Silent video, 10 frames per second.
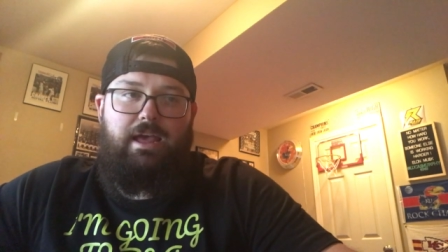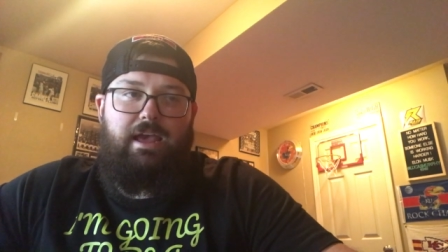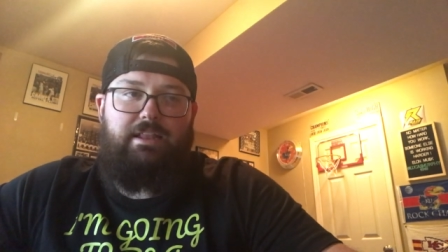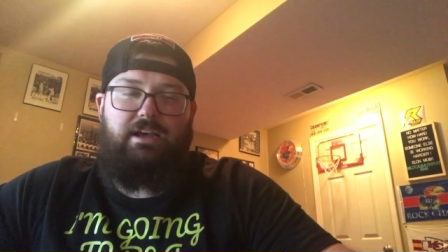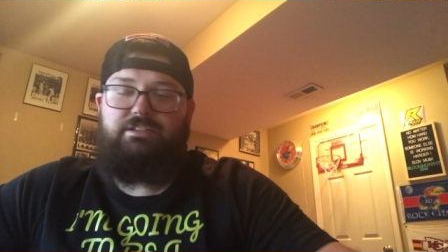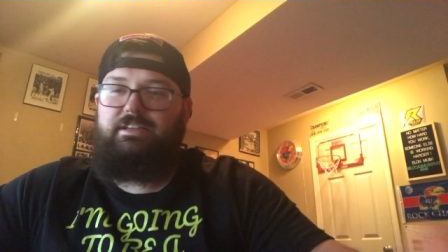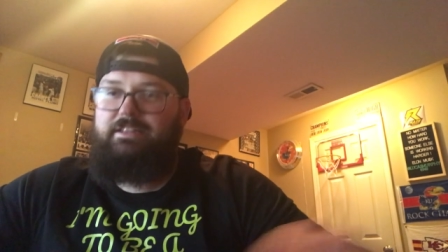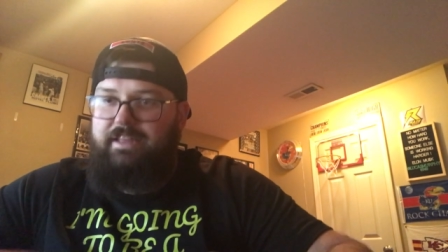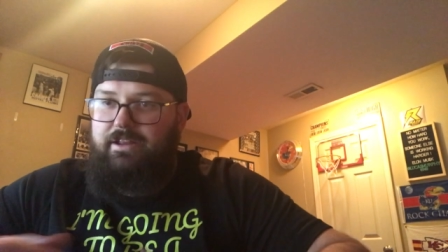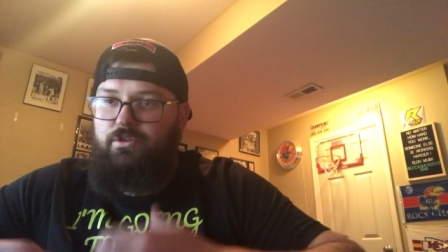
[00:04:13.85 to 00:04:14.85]
it does
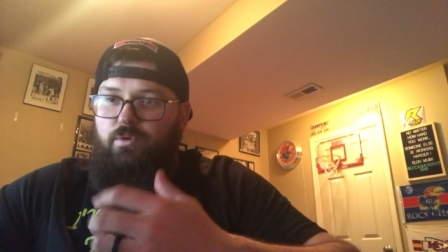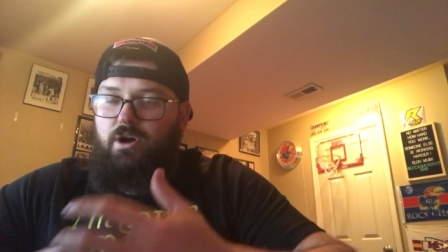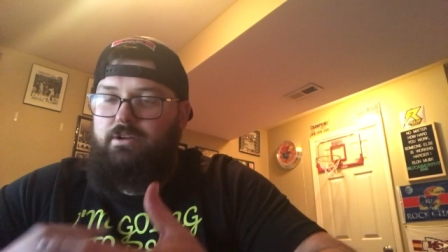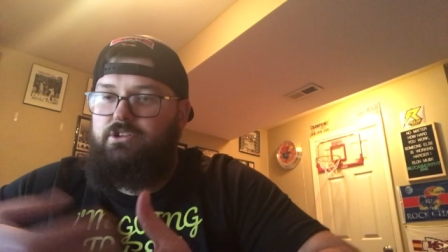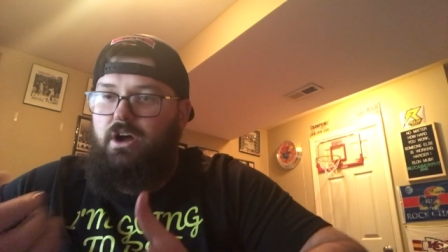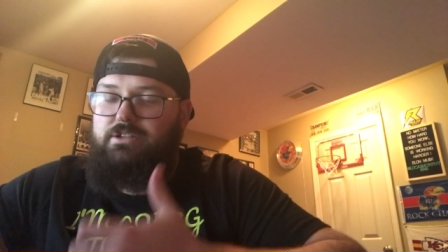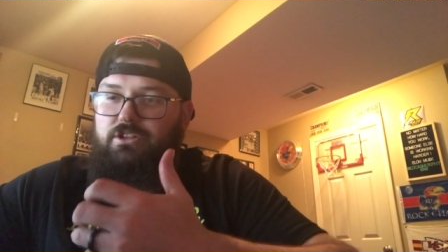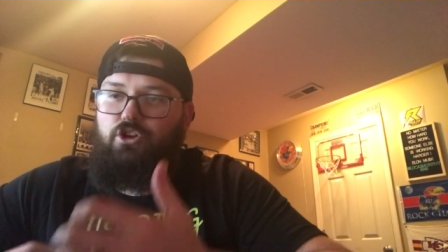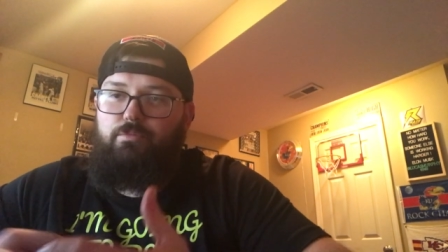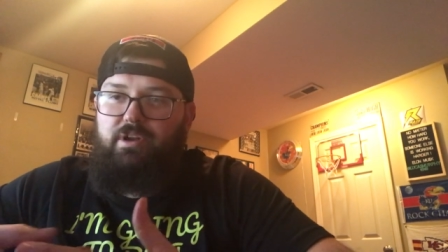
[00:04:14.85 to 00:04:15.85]
continue on, talks a
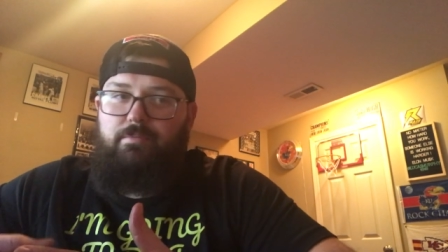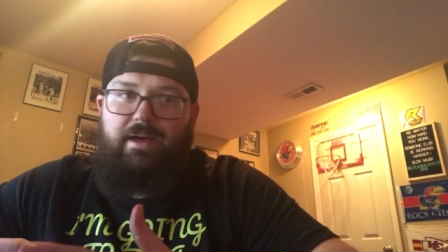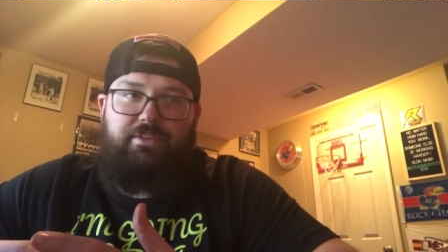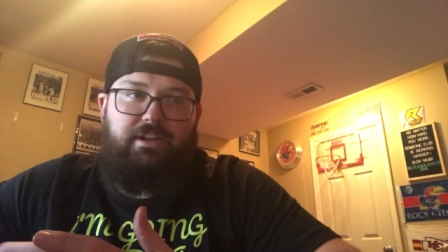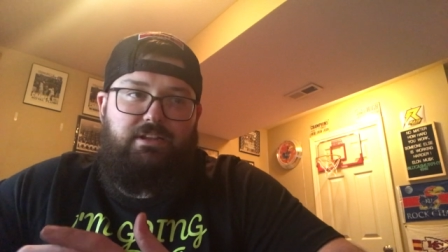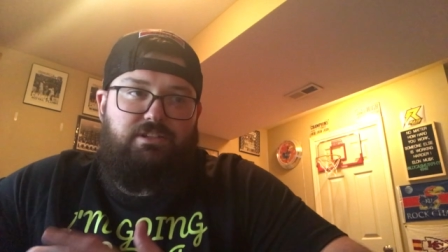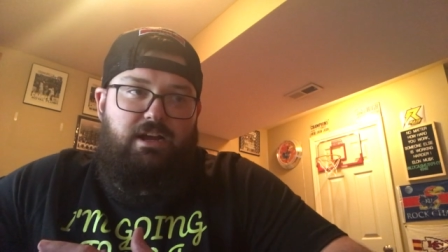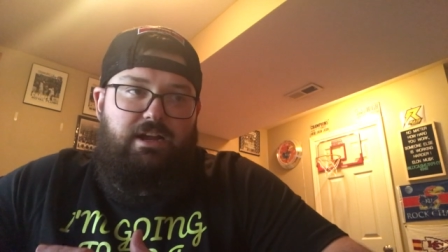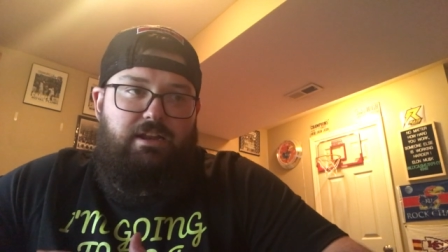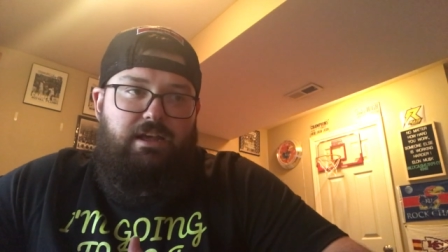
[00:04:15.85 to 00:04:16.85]
little bit about the
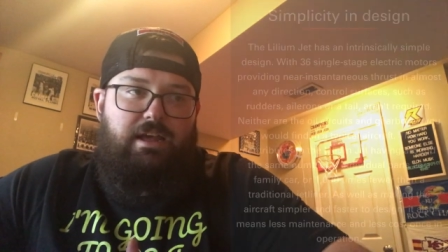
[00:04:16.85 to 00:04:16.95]
design.